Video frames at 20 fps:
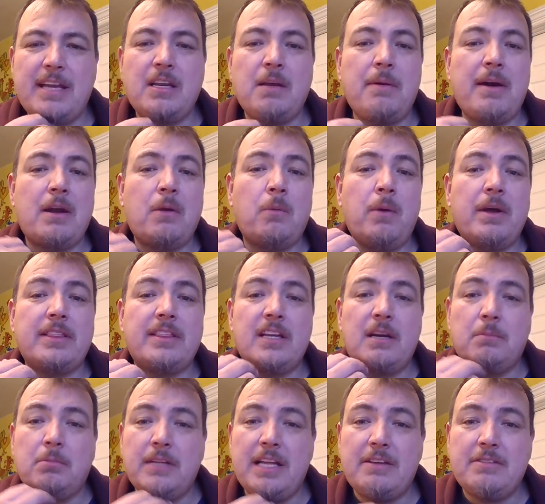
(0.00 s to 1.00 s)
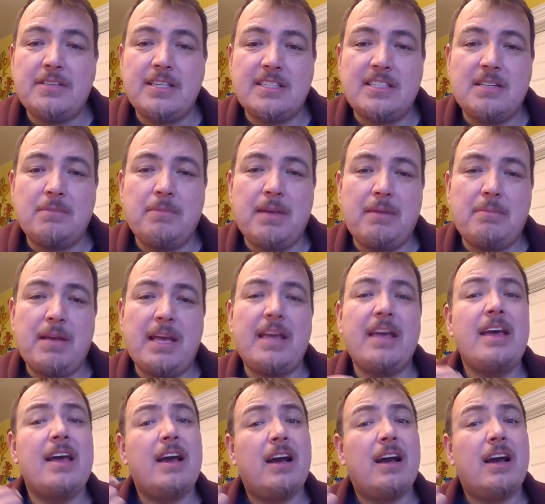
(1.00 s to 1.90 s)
No matter what their belief system may be,